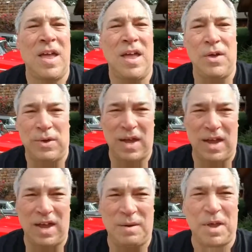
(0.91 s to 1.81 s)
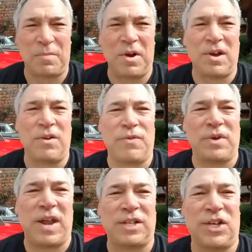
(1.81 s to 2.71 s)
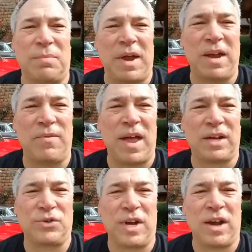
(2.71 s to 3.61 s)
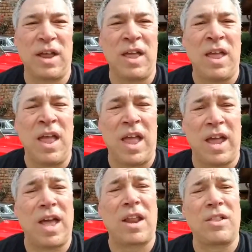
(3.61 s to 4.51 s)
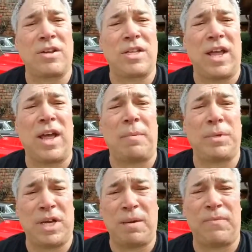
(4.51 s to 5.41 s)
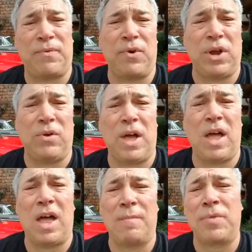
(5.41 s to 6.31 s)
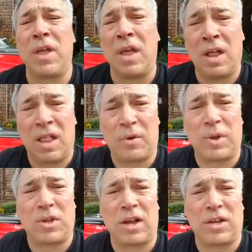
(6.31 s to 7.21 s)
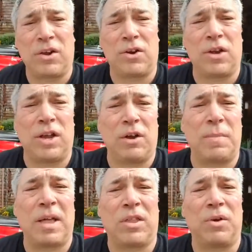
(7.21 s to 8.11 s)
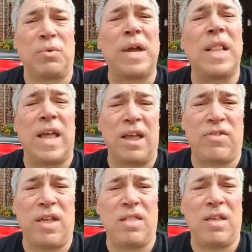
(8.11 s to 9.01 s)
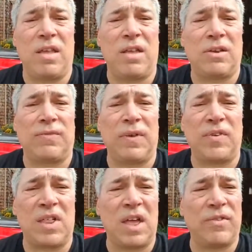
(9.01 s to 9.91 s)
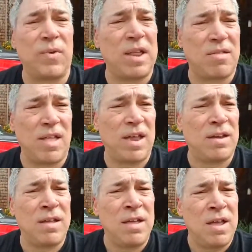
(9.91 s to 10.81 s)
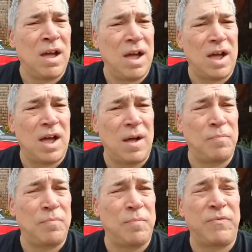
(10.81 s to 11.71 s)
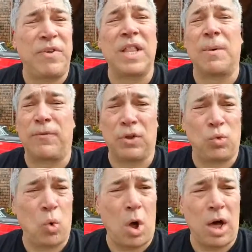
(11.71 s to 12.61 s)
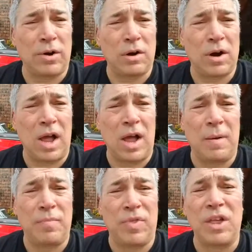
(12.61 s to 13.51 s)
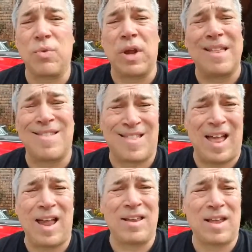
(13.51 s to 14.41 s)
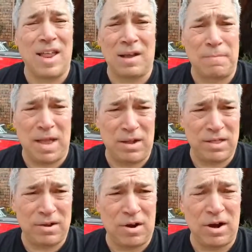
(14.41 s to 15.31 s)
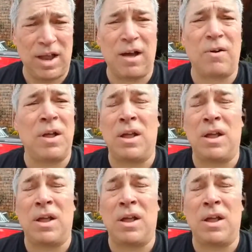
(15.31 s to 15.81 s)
Okay, Mike Martin here for Danchuk Manufacturing. Hey, got a little top tip for you. Like we talked to you earlier about the relays in the 57 red sled, filling up full of water. These were inside the kick panel of the car. Now,